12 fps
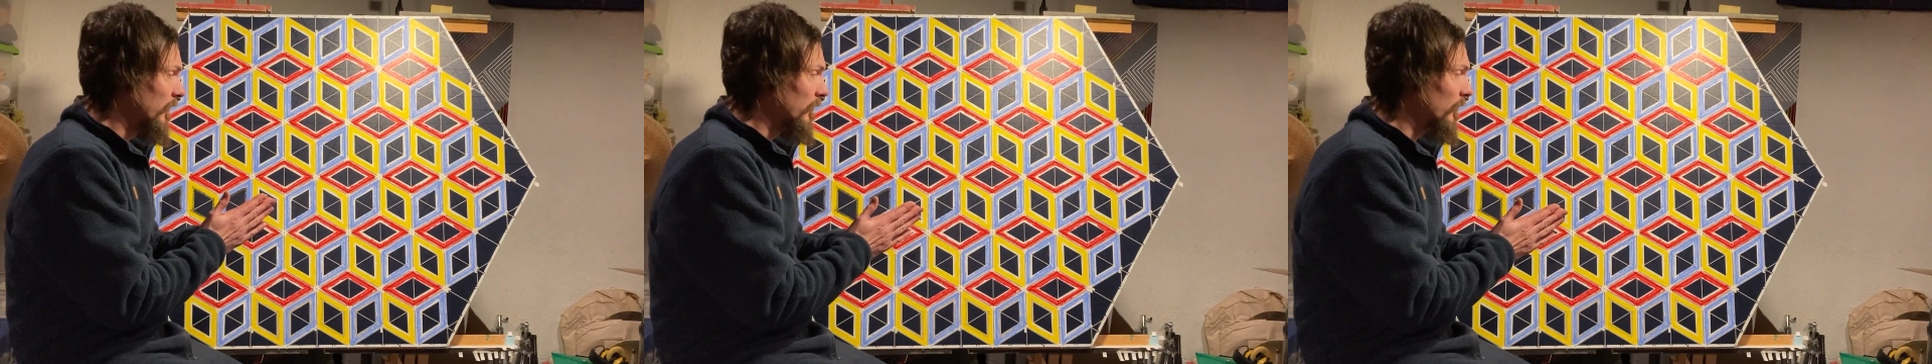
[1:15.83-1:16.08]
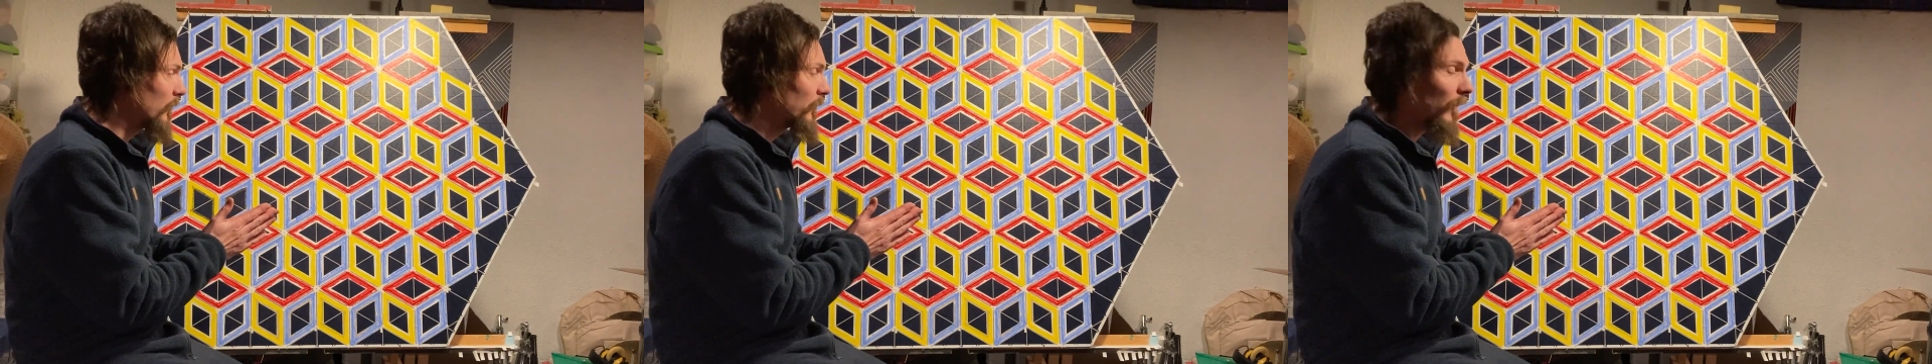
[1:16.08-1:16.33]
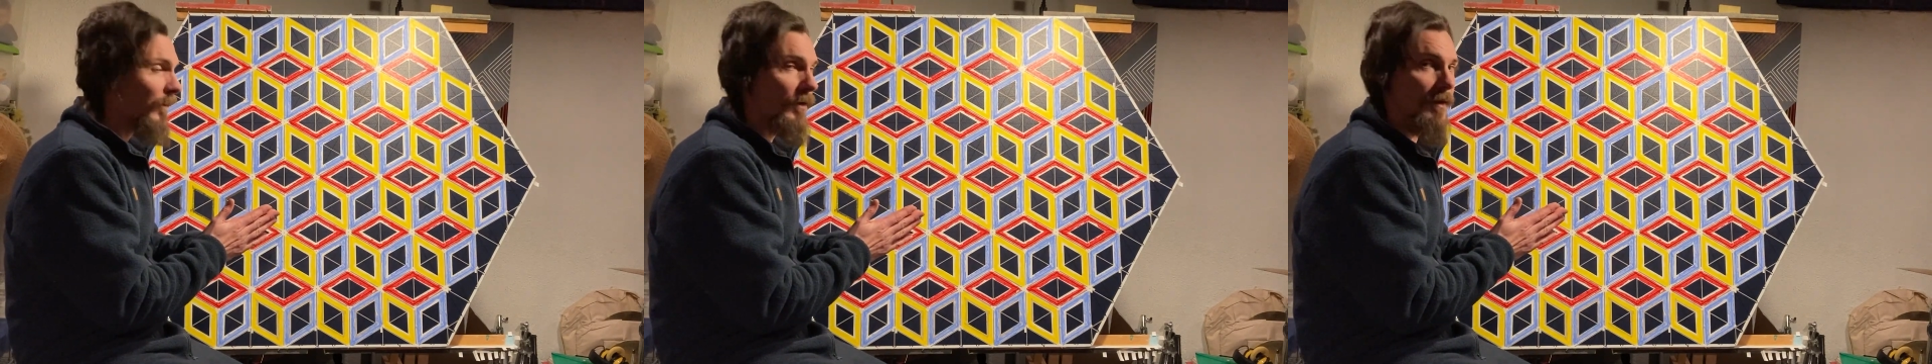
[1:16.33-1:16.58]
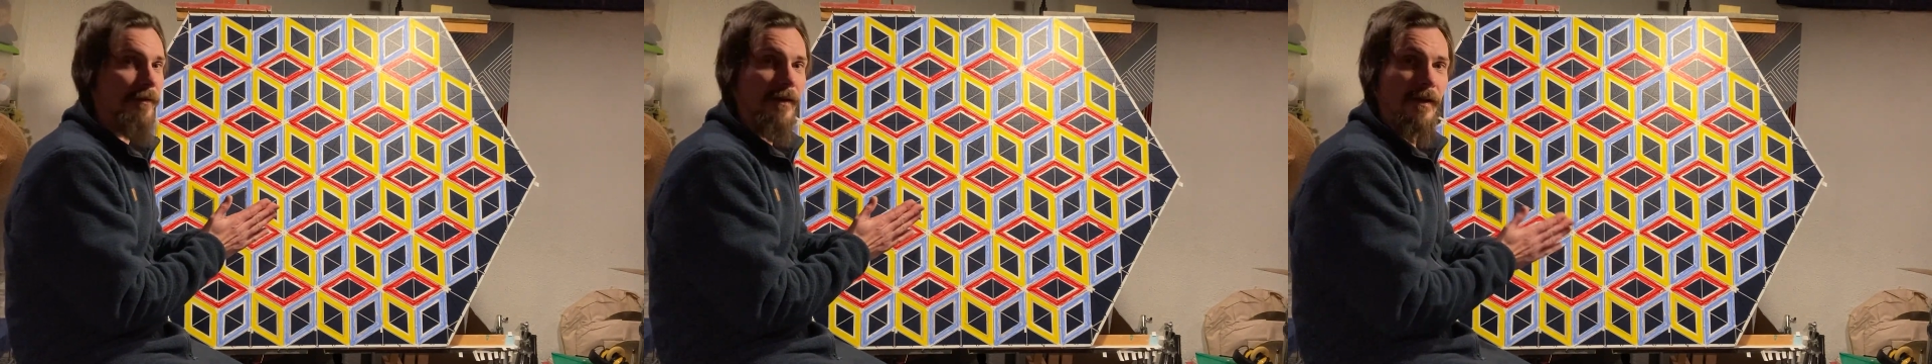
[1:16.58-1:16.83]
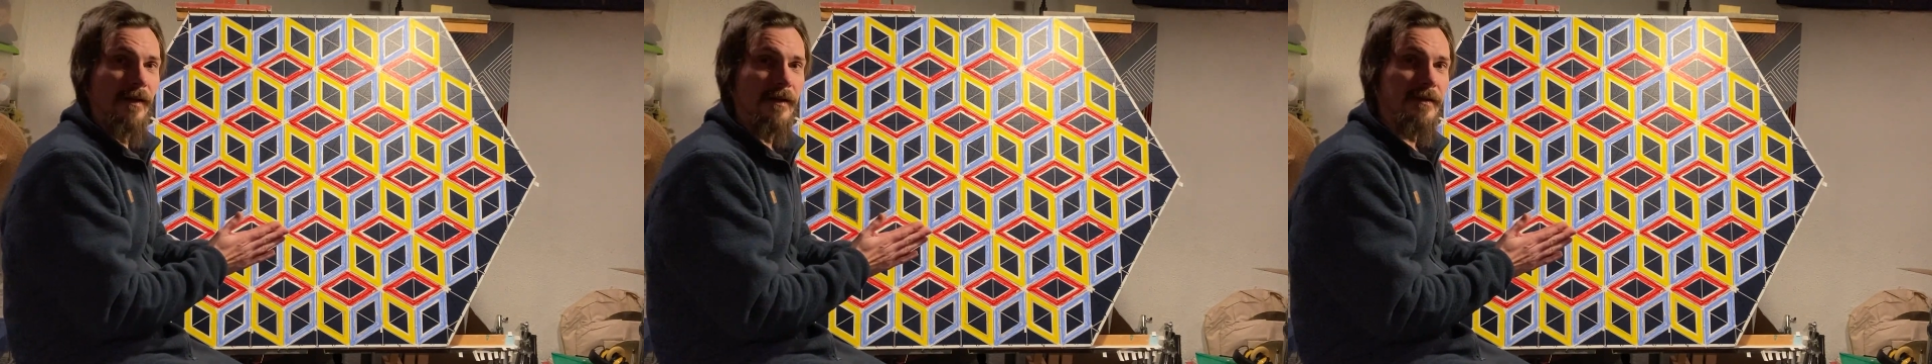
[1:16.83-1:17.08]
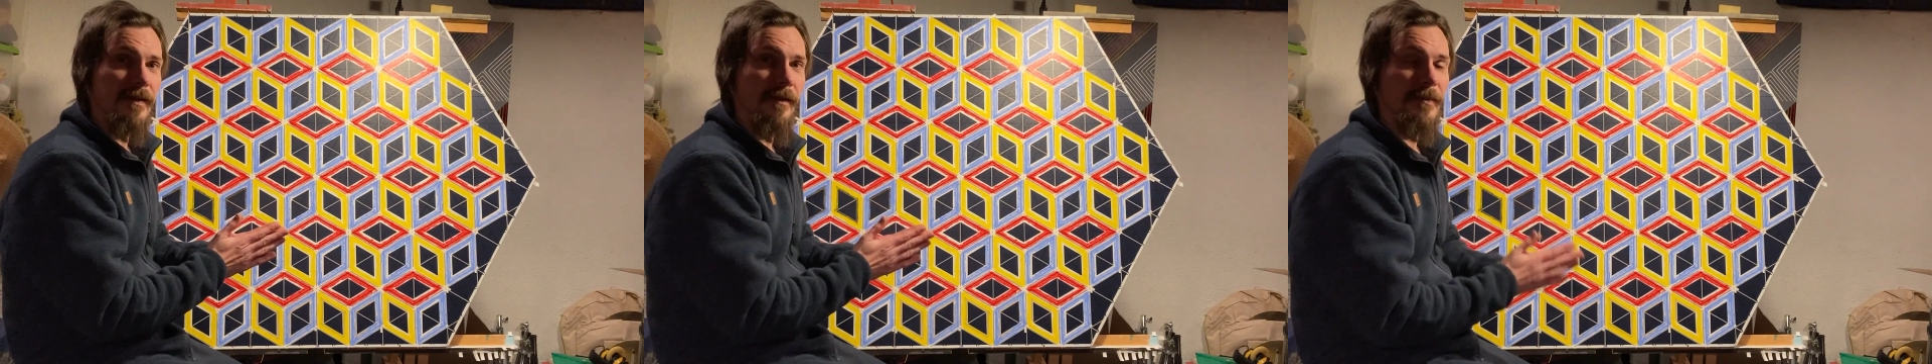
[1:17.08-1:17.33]
the work and the
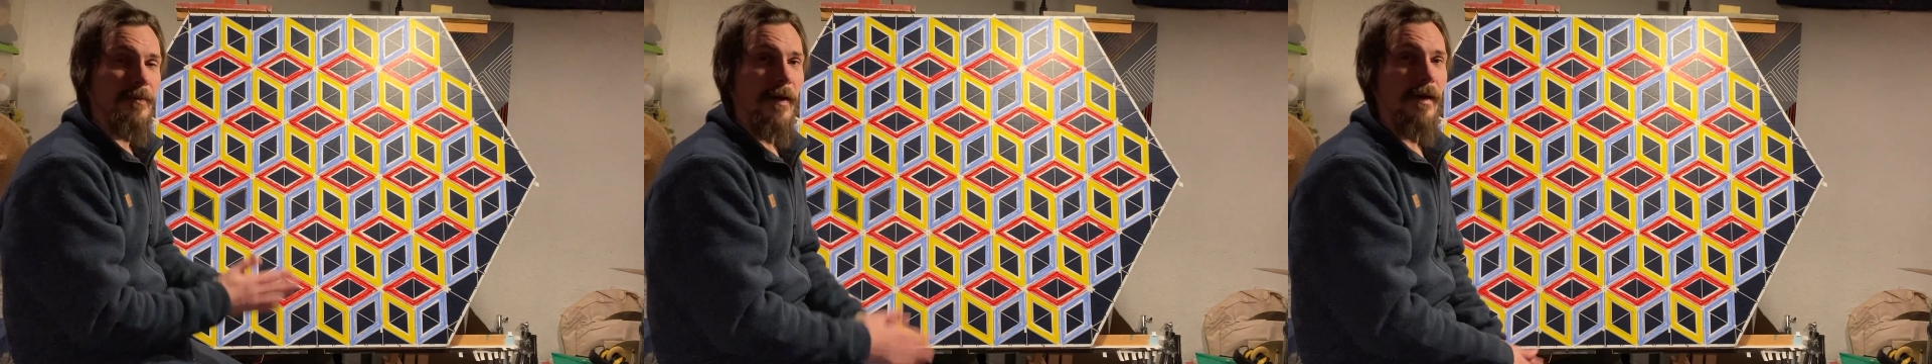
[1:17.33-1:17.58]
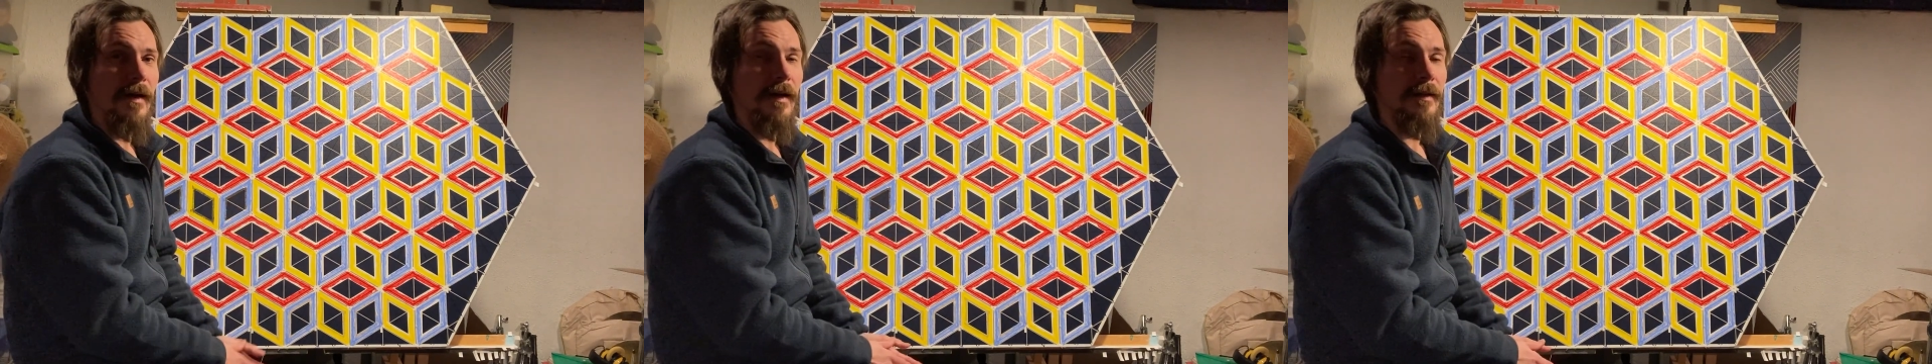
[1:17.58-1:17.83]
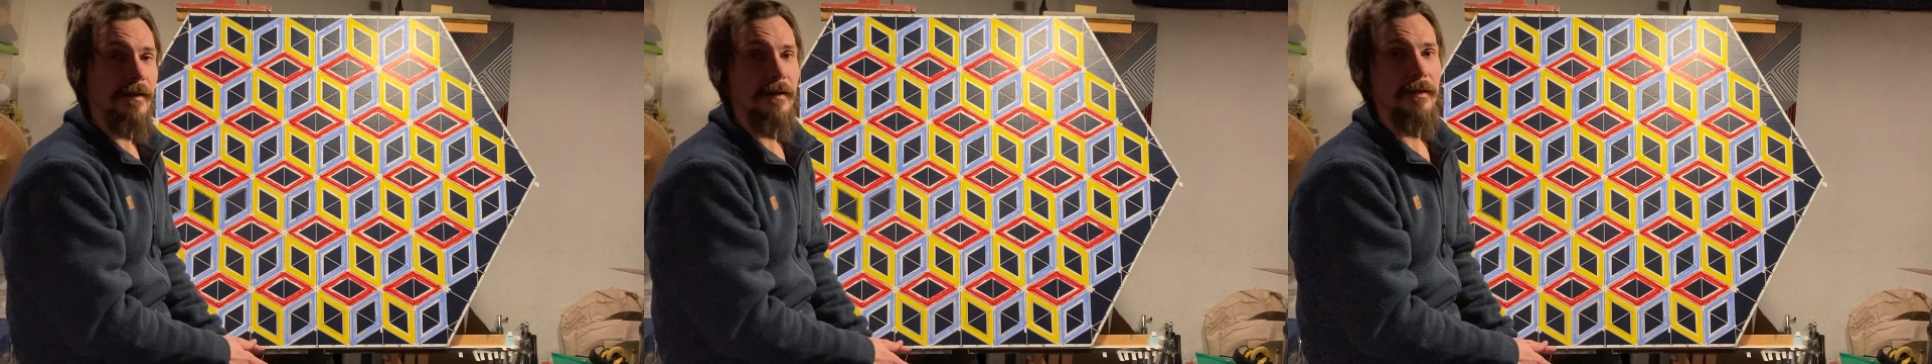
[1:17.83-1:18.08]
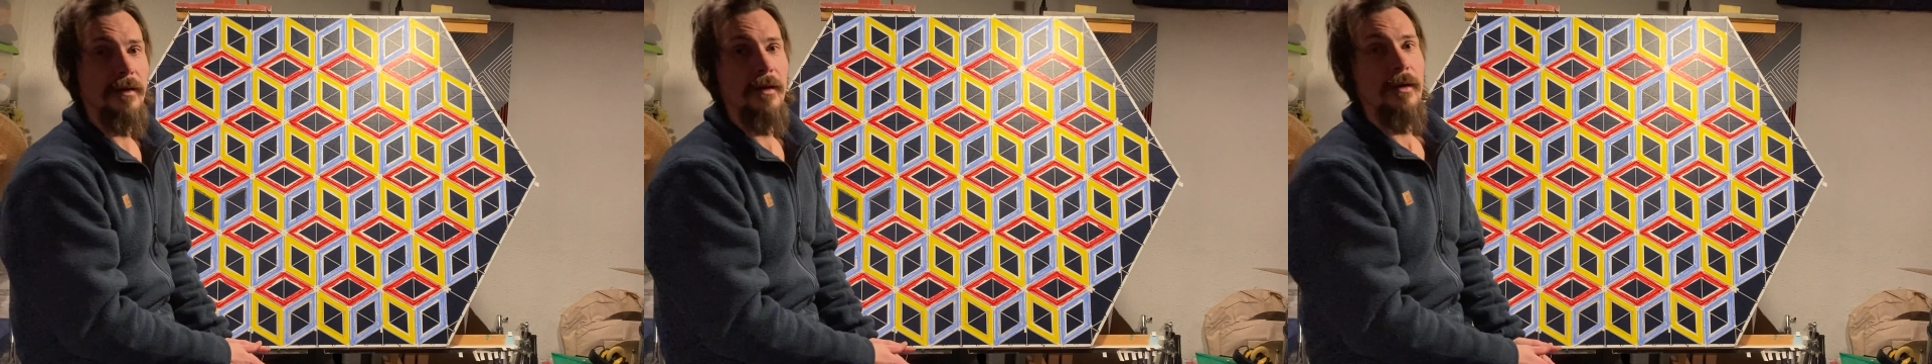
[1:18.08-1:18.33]
concepts behind it.